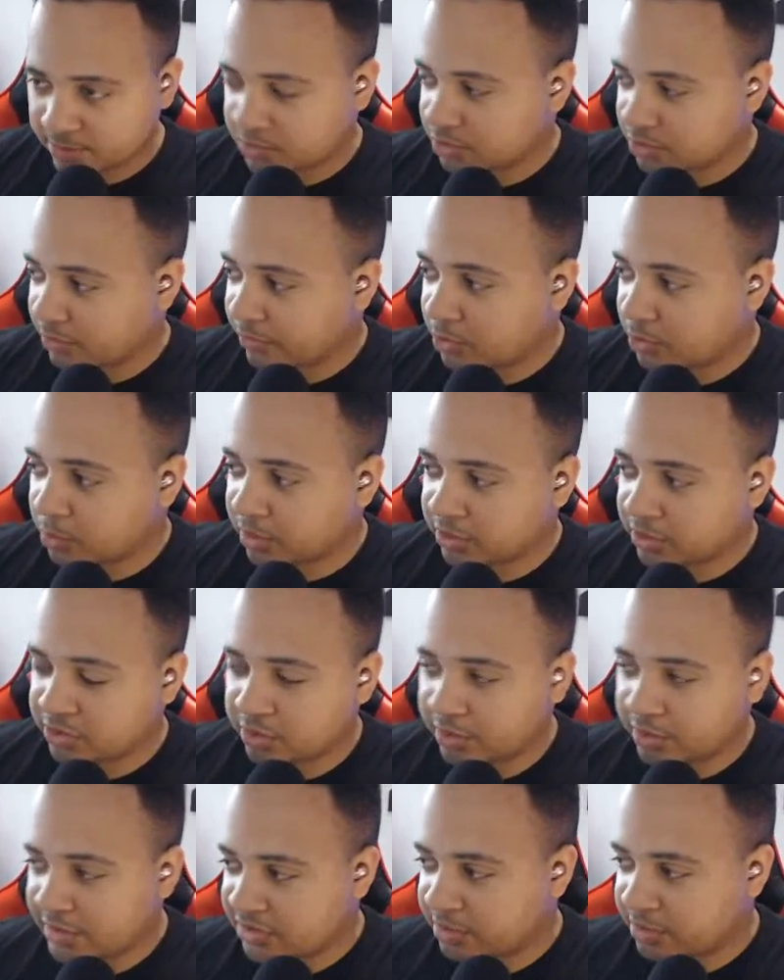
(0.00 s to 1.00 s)
So if you want to
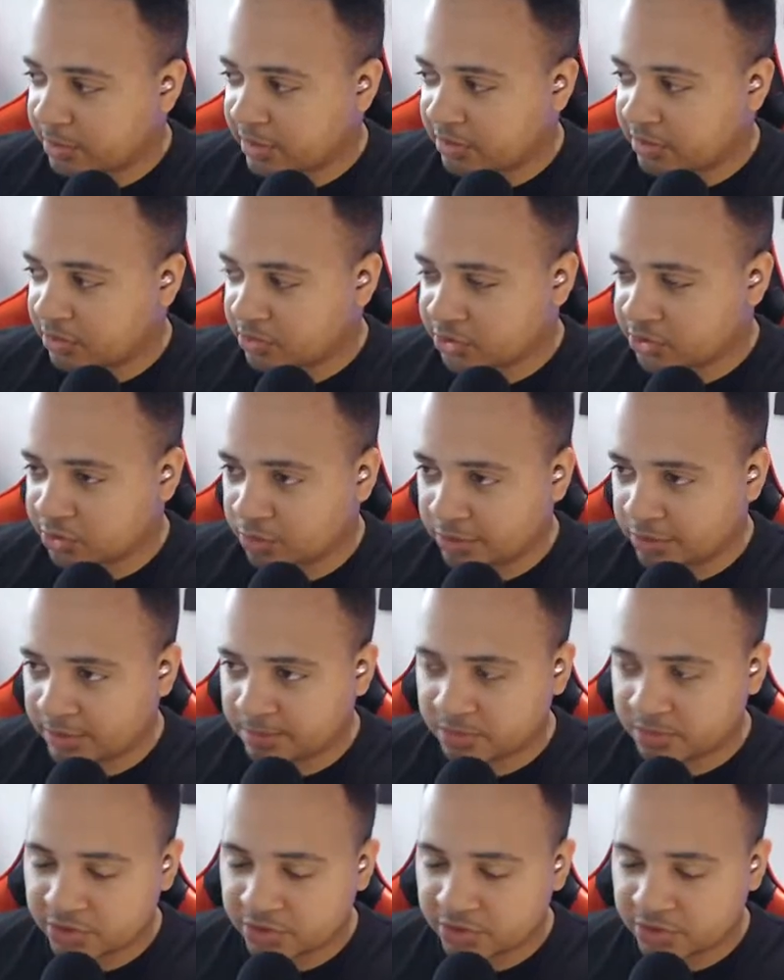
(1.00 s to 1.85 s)
donate to me in Dogecoin,